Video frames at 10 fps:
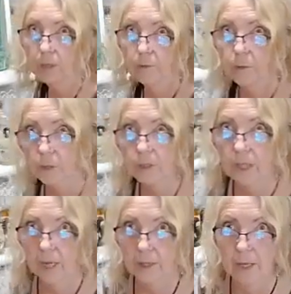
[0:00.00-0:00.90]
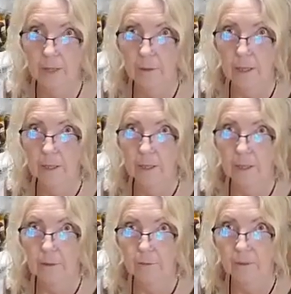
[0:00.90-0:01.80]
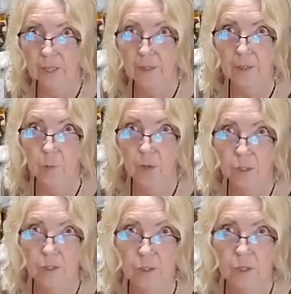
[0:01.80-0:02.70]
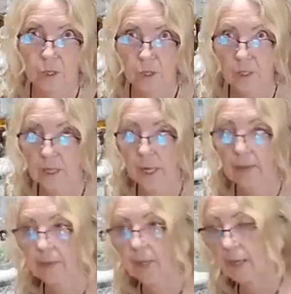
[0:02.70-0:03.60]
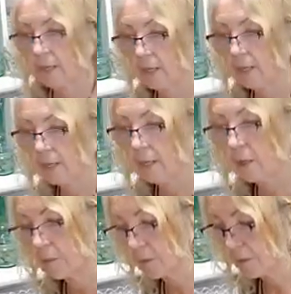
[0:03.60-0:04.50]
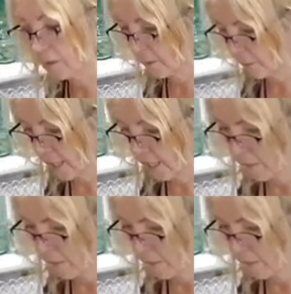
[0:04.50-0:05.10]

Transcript: it first and then feed the water to the garden and then compost the banana